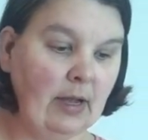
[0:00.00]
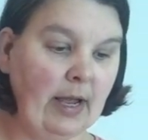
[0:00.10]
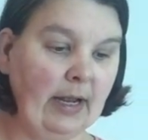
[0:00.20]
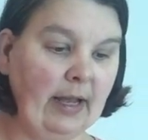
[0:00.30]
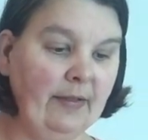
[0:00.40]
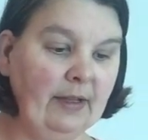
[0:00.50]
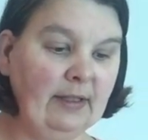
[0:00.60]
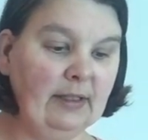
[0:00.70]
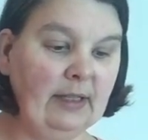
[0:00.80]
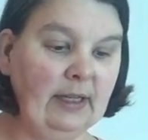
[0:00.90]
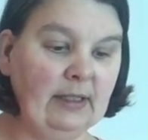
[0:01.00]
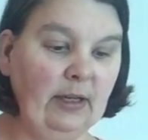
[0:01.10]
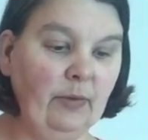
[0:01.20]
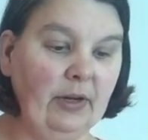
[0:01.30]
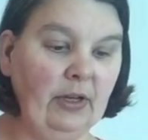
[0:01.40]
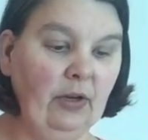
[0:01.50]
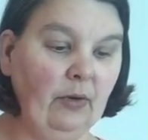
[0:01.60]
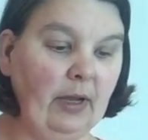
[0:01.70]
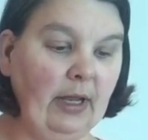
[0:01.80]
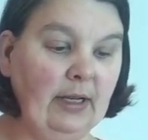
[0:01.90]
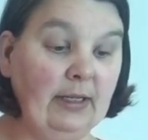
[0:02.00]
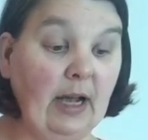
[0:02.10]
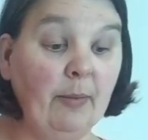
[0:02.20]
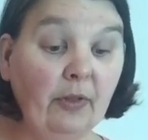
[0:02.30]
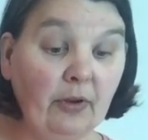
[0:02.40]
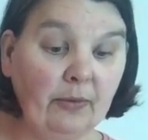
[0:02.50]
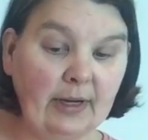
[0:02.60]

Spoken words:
And again, this is easy where you can double the